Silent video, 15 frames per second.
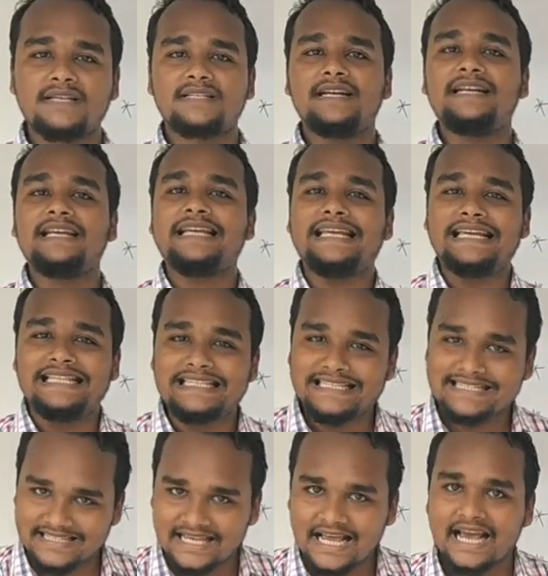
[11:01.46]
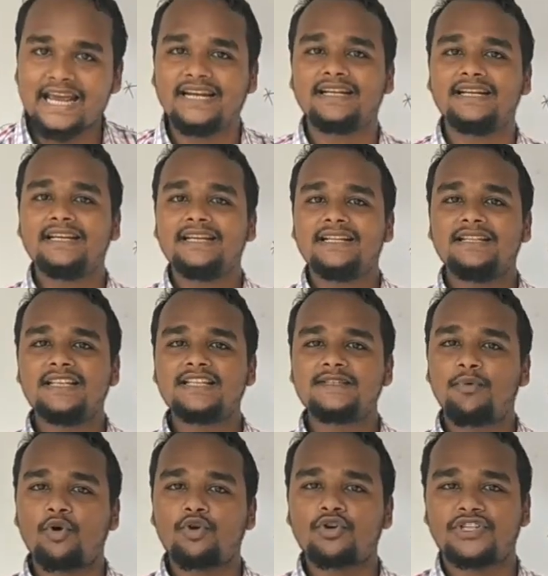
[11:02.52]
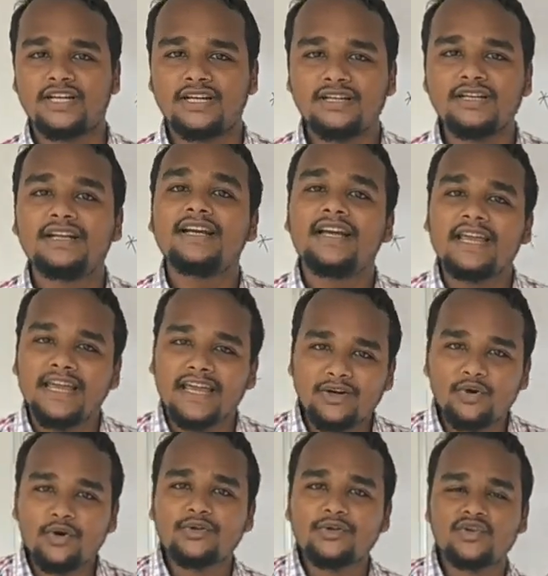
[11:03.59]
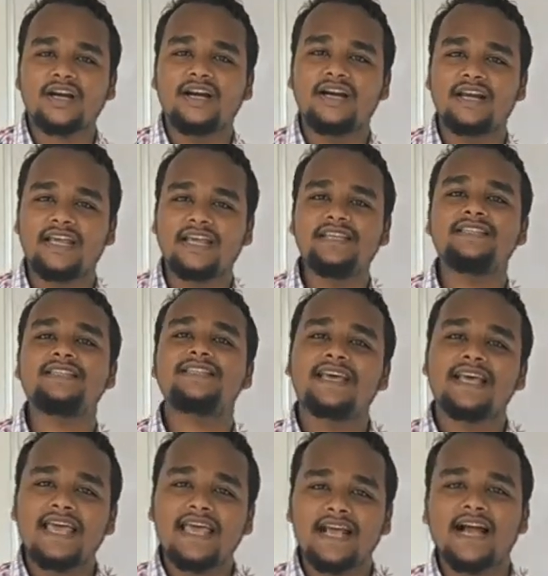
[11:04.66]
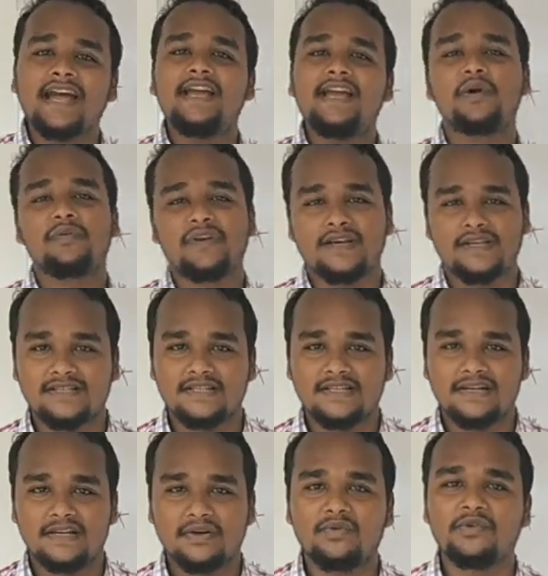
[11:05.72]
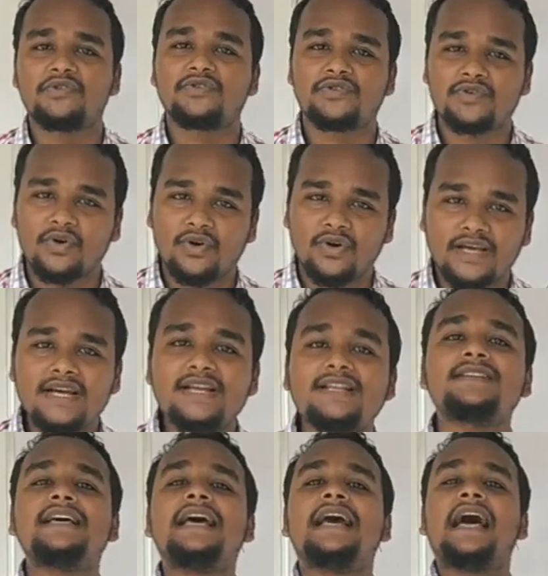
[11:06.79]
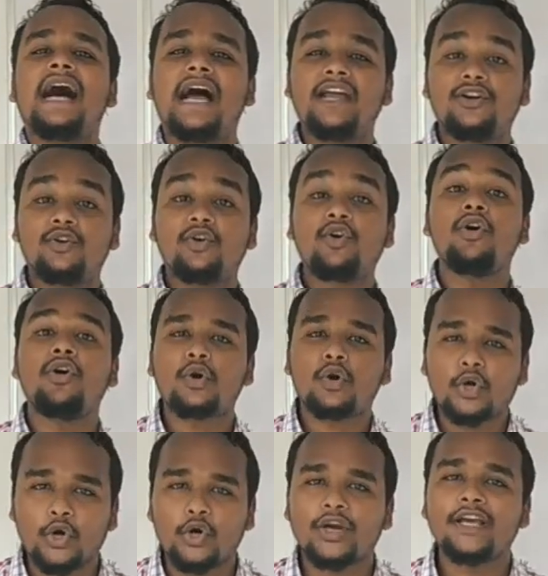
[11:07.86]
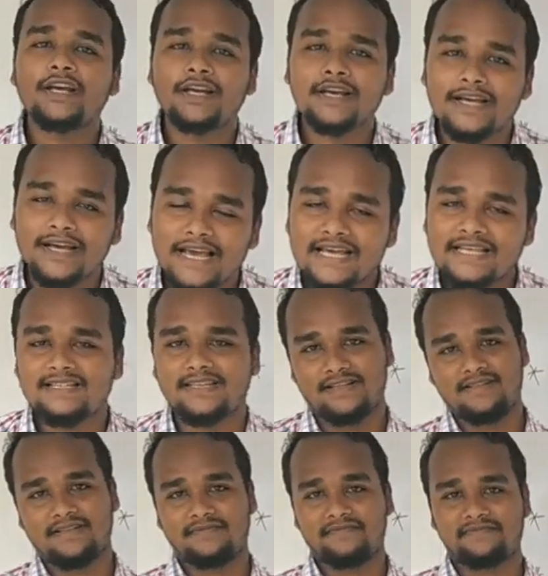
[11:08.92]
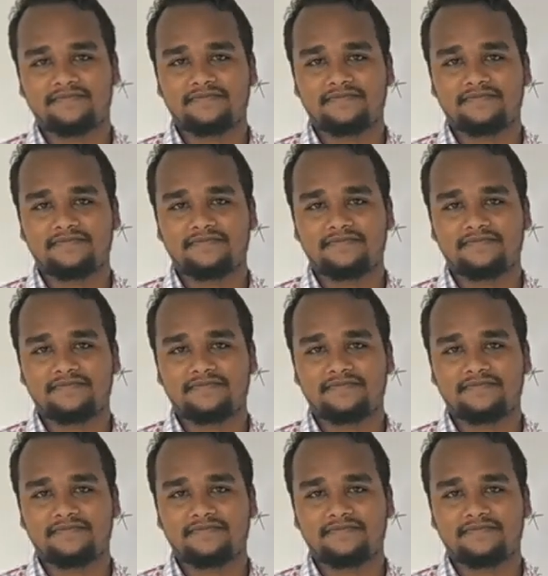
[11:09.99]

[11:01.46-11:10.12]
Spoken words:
present inside this portion, it also contains a kind of acid which is called as hydrochloric acid.